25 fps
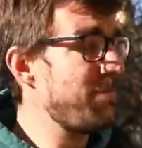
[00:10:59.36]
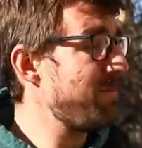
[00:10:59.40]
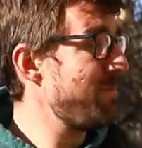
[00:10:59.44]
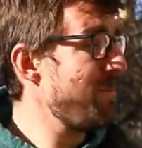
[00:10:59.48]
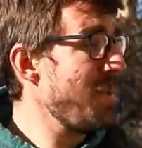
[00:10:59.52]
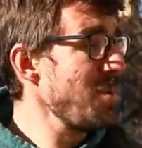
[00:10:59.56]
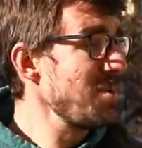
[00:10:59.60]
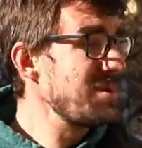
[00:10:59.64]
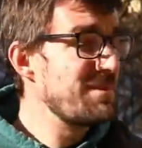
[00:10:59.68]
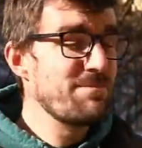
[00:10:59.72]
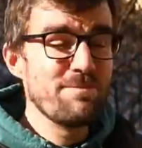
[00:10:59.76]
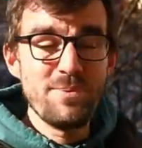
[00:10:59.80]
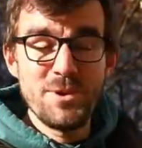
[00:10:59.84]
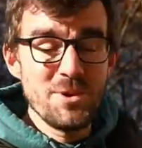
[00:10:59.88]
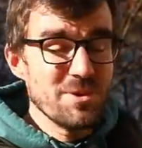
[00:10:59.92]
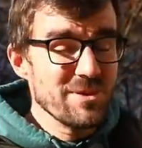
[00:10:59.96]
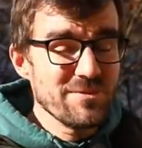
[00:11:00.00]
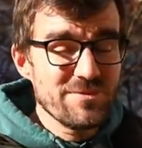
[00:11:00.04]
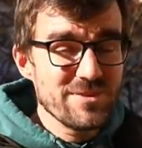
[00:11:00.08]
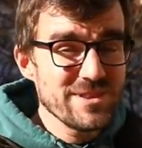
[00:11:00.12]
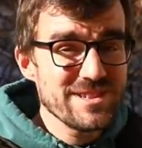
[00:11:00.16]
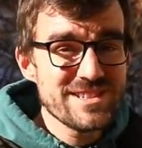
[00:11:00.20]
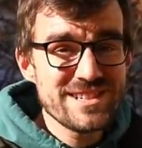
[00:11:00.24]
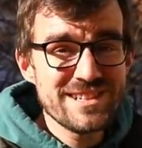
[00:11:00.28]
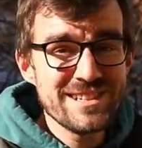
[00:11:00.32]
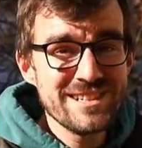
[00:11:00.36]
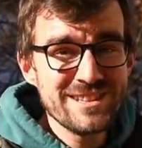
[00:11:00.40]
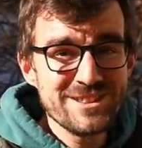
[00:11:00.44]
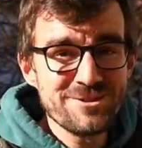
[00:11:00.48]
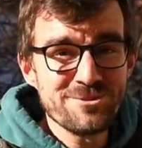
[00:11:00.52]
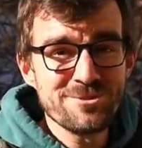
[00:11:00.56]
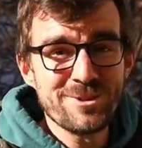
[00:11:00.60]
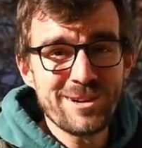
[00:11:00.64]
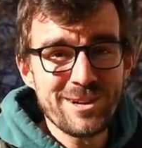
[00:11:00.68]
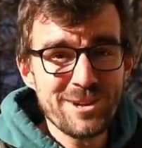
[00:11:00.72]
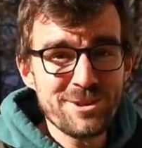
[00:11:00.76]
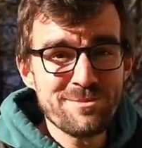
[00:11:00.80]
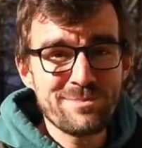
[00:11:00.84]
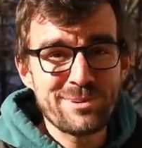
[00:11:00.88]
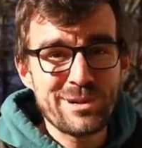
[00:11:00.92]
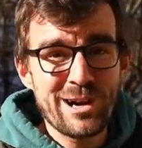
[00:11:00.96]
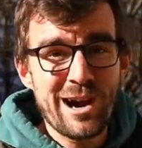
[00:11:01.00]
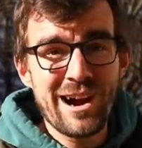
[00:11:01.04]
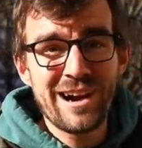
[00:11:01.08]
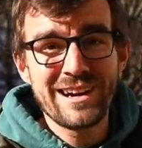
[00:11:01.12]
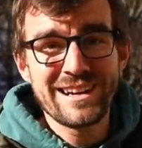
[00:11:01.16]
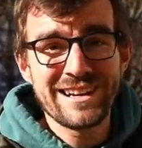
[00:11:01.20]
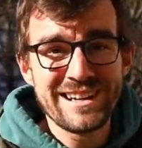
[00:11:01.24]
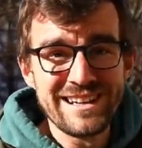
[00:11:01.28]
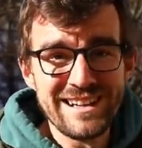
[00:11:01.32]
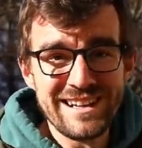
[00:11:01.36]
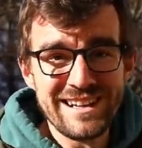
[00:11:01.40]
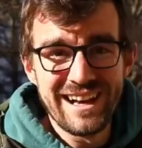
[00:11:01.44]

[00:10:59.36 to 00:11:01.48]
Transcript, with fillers: most beautiful city in the world, Prague.